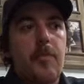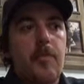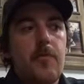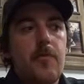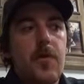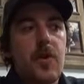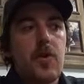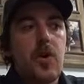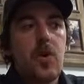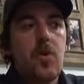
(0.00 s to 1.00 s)

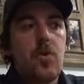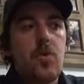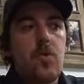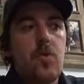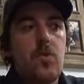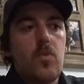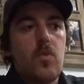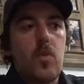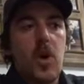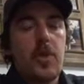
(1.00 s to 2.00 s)
figure out
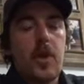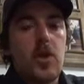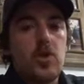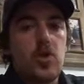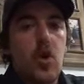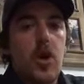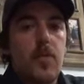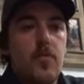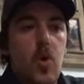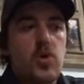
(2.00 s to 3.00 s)
what they enjoy
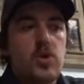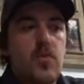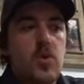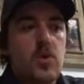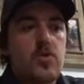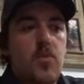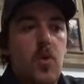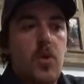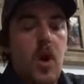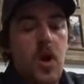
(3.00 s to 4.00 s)
most about the
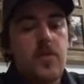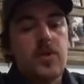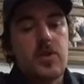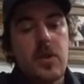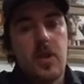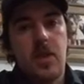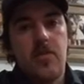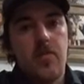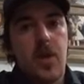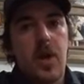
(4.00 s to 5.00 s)
sport. Obviously, I love
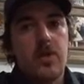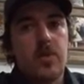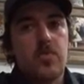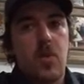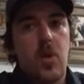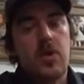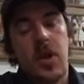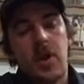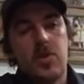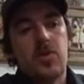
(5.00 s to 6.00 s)
playing the sport, and
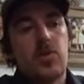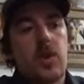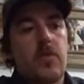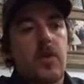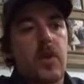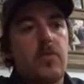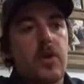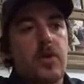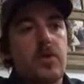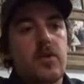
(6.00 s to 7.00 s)
I also love
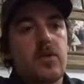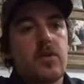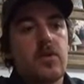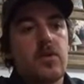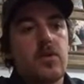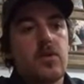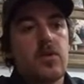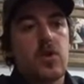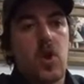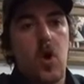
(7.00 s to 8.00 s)
helping
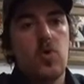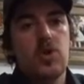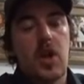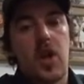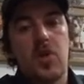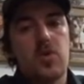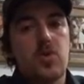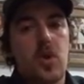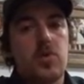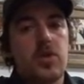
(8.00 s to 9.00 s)
to coach, and I also
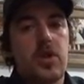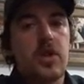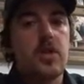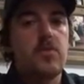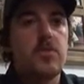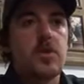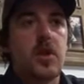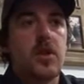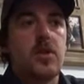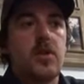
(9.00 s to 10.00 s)
coach teams,
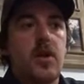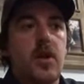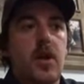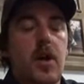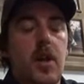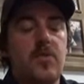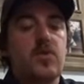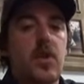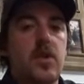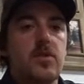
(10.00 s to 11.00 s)
and I love
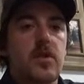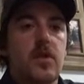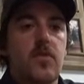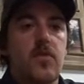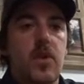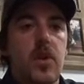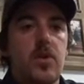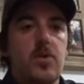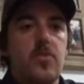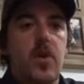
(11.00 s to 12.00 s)
stringing sticks for
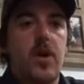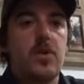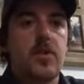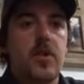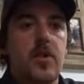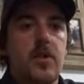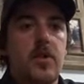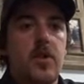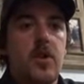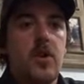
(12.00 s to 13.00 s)
players. But
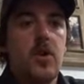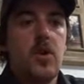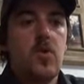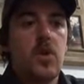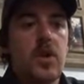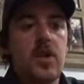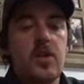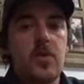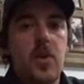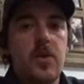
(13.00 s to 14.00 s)
we'll get
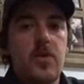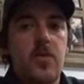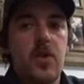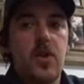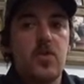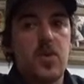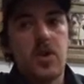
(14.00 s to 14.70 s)
into what this video is really